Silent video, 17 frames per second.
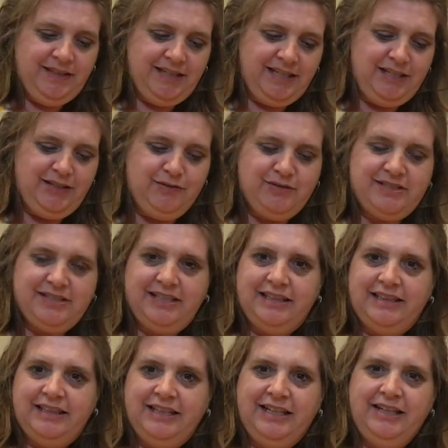I used to
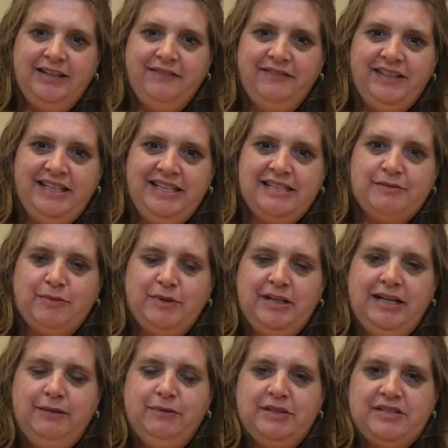love these when
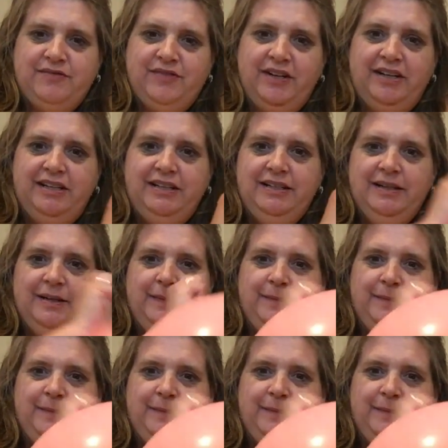I was fun.